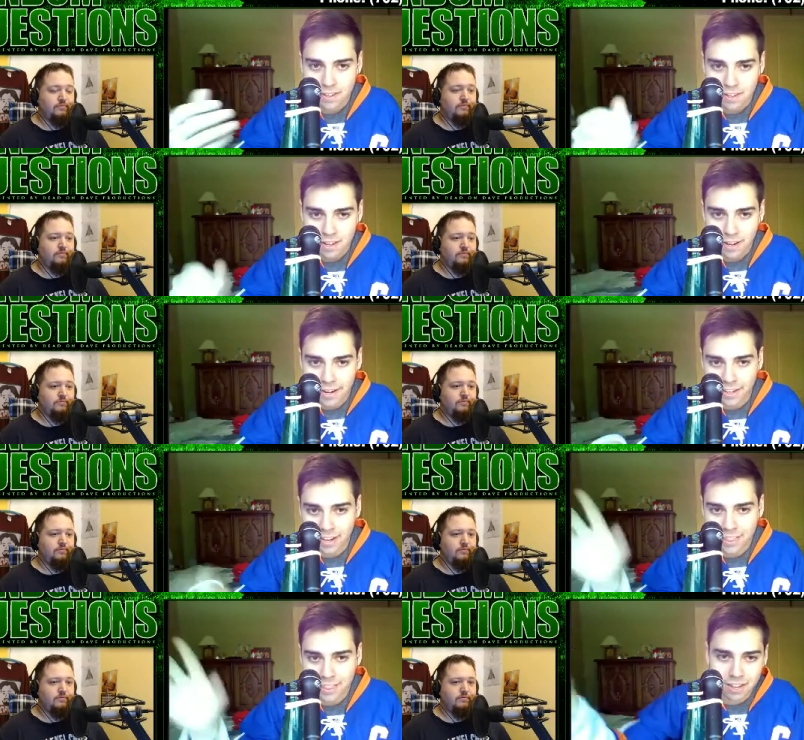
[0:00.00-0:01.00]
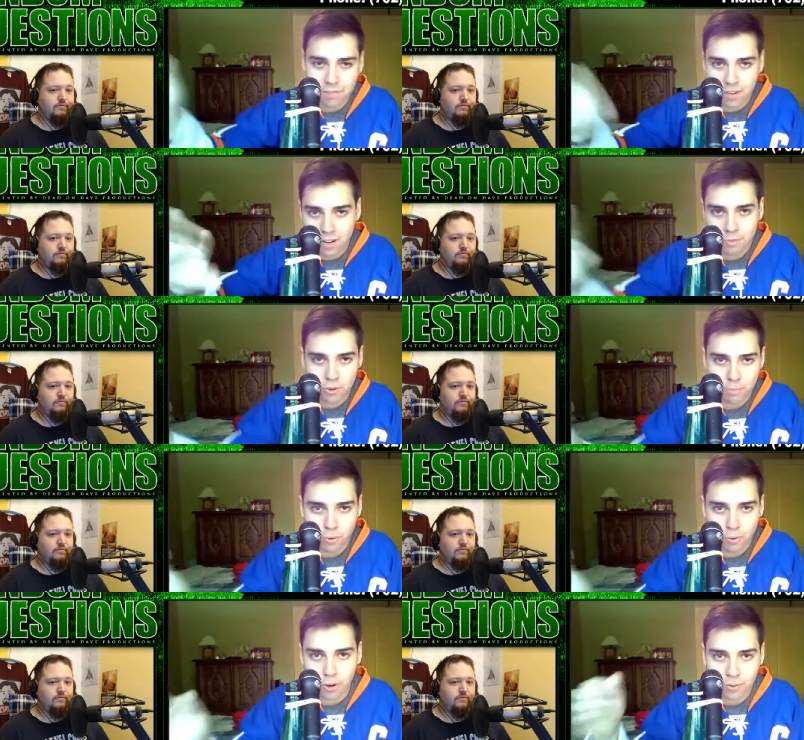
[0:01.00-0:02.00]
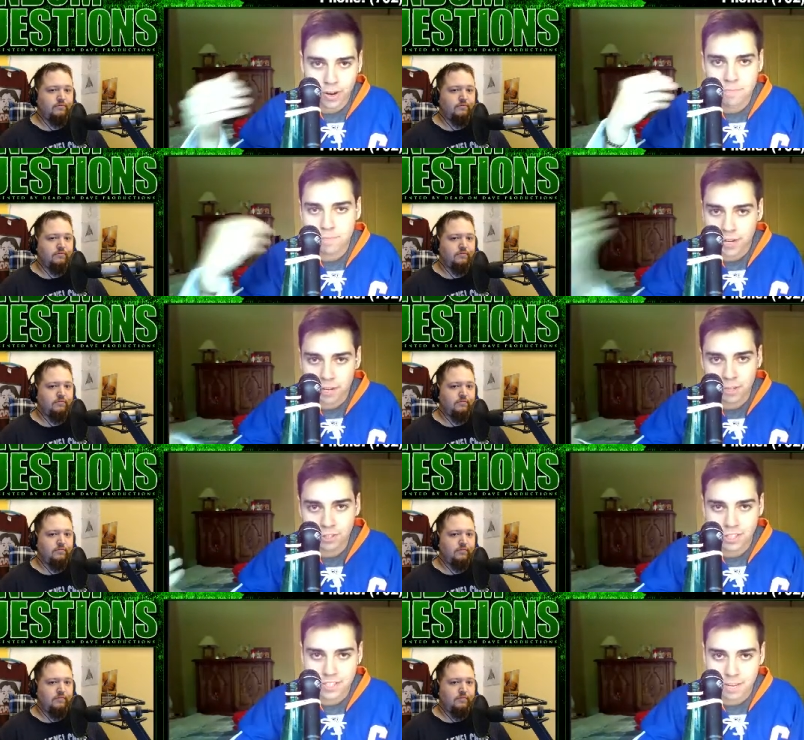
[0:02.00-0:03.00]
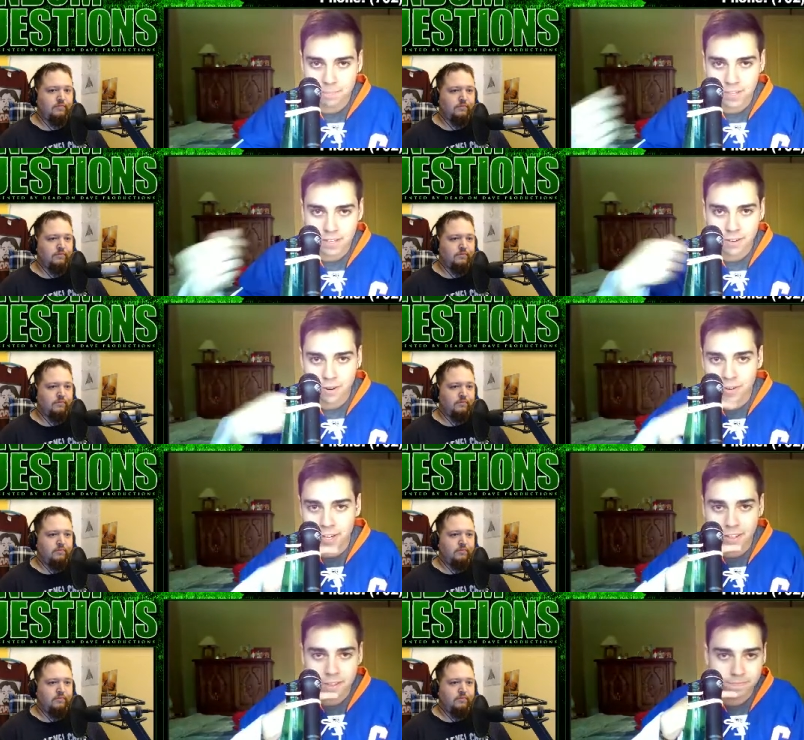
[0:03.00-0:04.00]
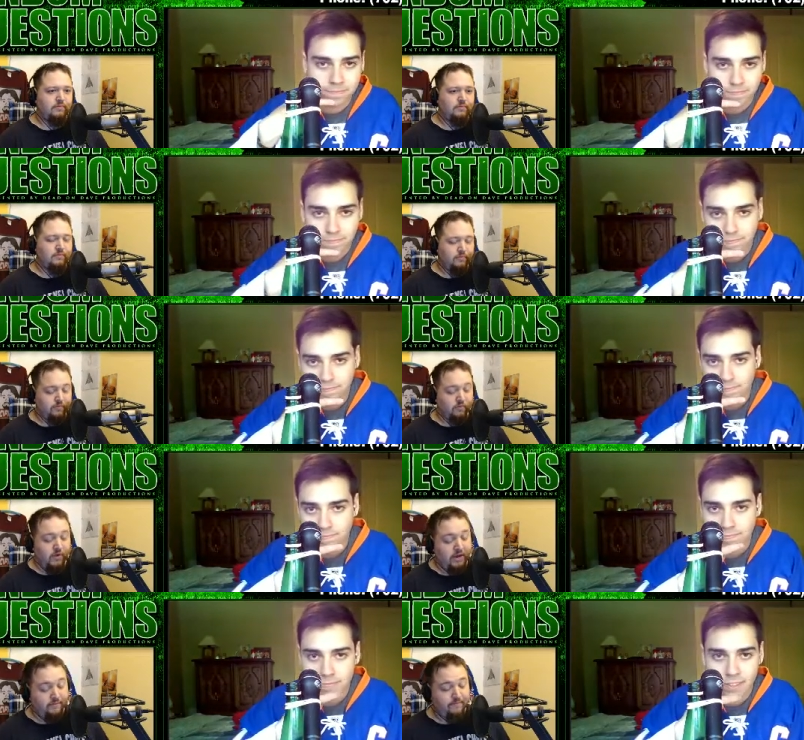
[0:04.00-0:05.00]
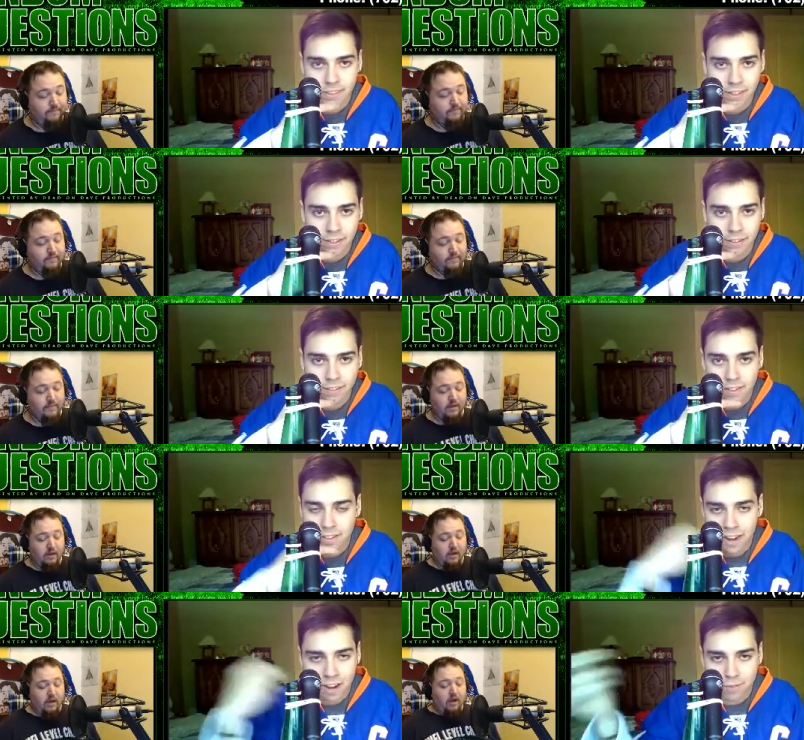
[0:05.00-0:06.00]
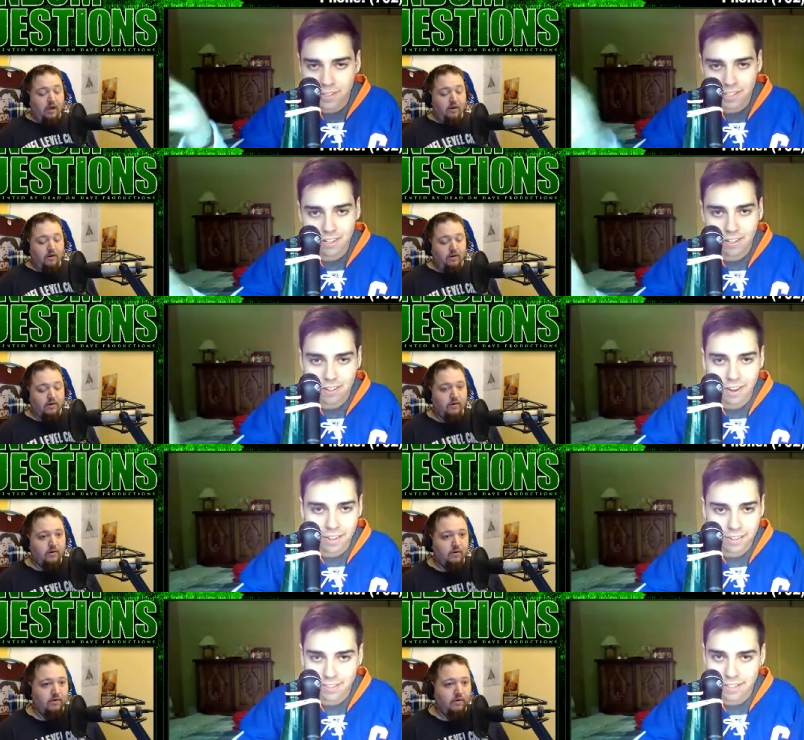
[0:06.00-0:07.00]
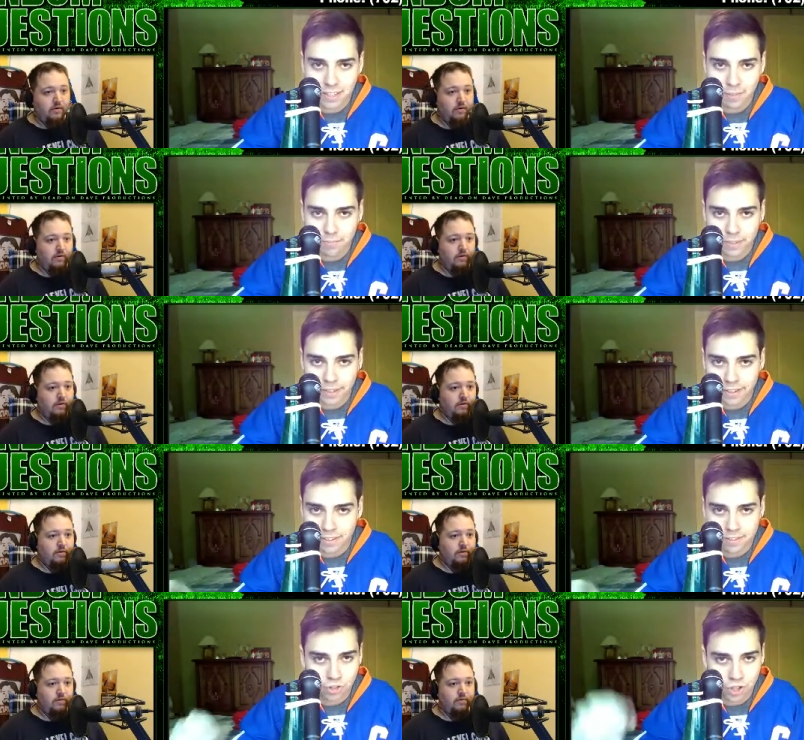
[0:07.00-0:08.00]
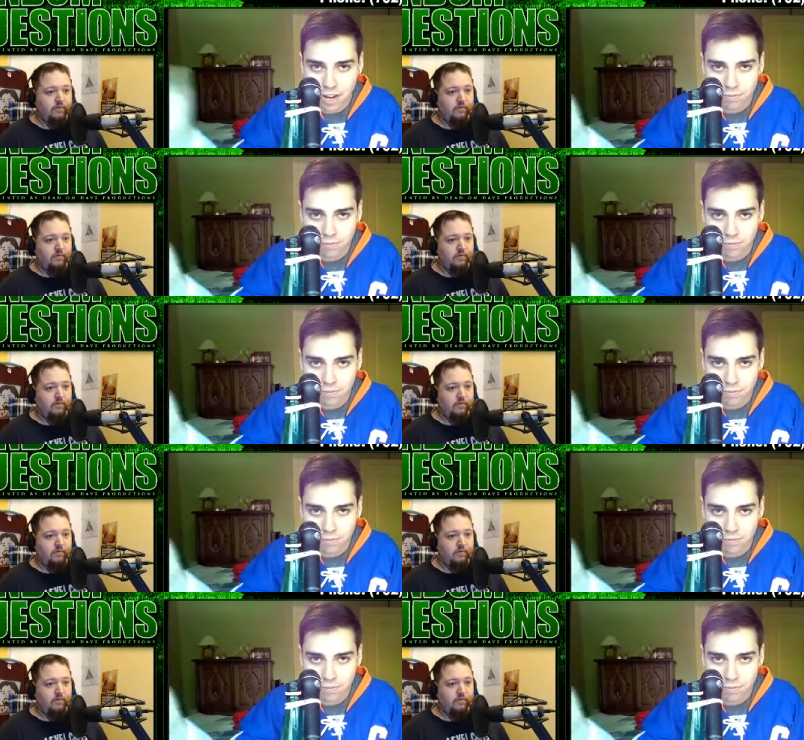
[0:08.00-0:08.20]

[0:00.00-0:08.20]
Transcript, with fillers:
Speaker 1: and I think I've come to a point where I pretty much accepted it already. Wow. Yeah. Every single guy on the team, like Jeff,